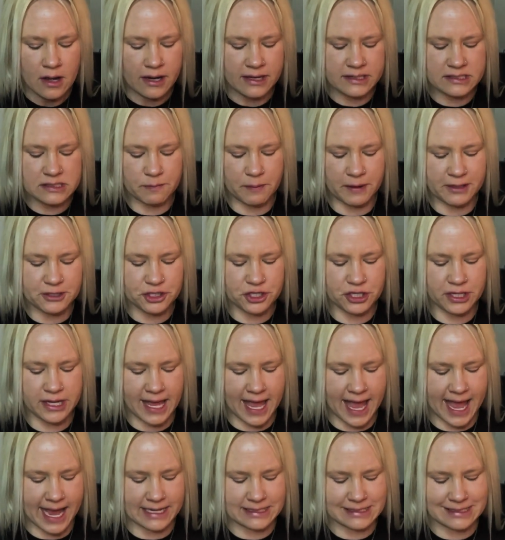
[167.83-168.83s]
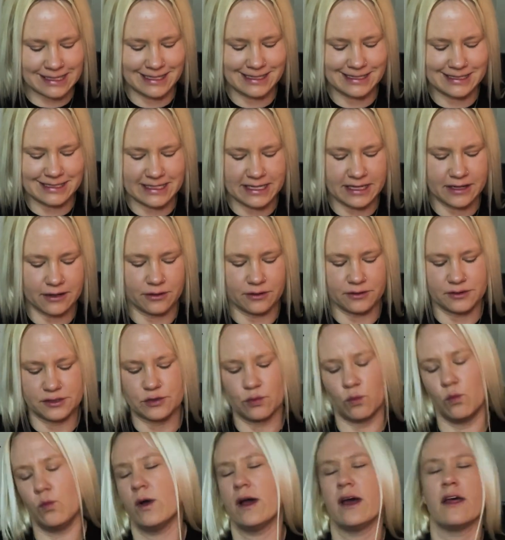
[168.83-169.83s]
especially as it
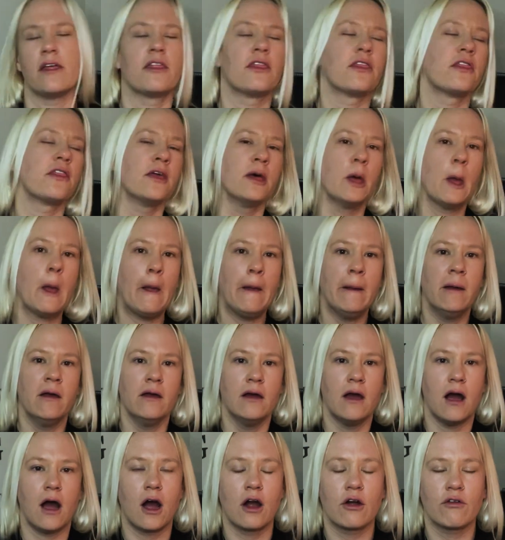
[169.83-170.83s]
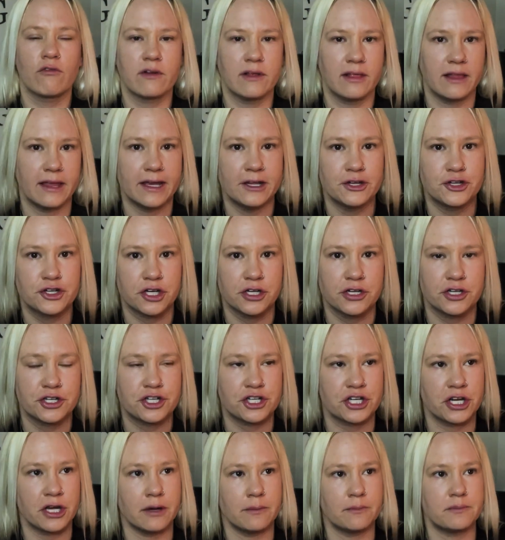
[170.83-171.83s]
deals with our
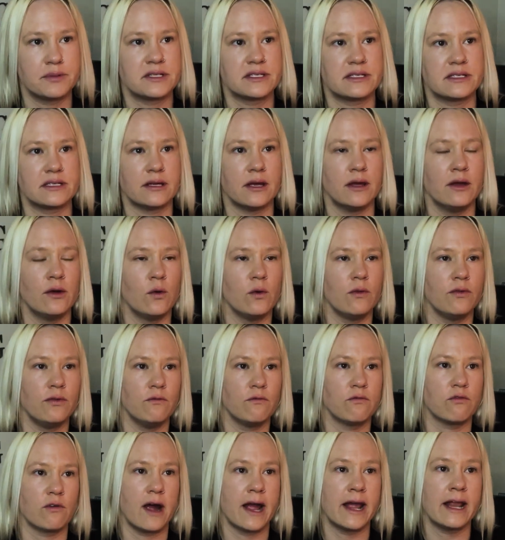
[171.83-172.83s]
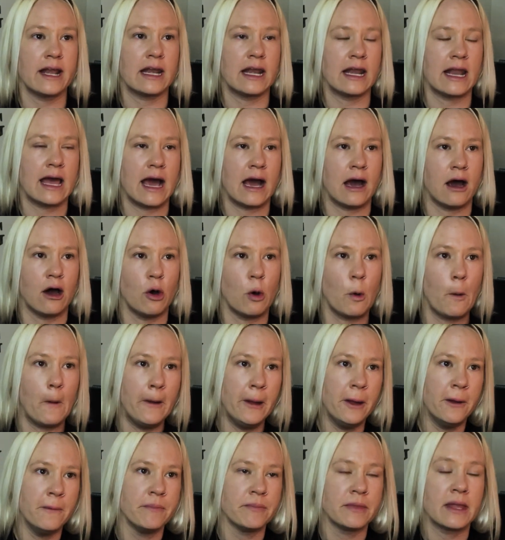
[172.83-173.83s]
relationships right
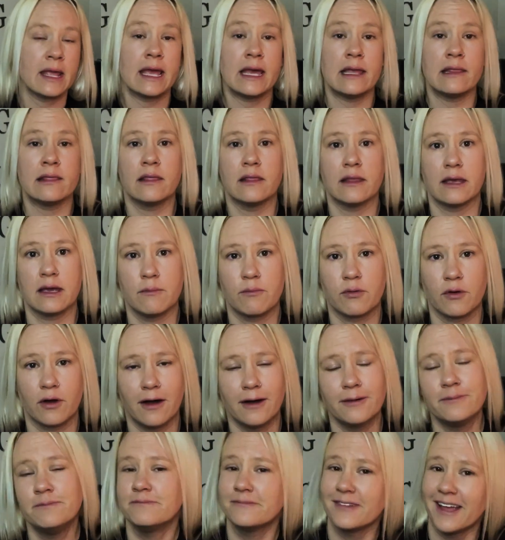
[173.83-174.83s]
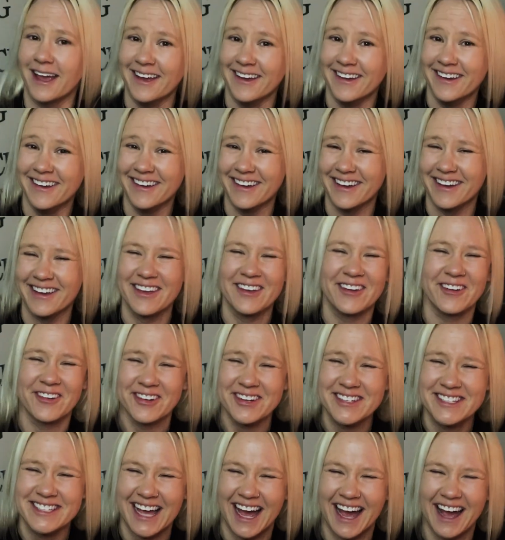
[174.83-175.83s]
now in Libra,
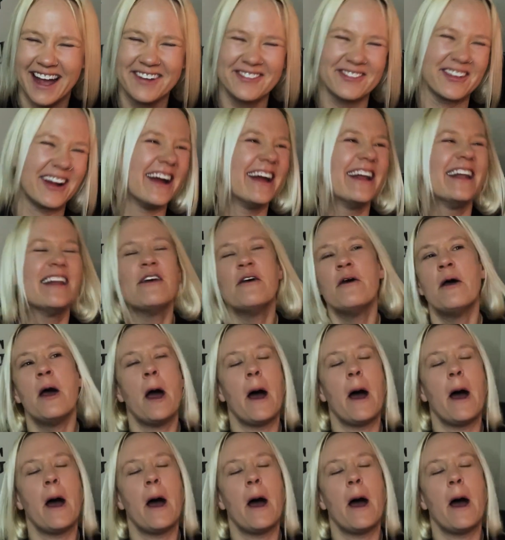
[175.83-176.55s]
your sign, right?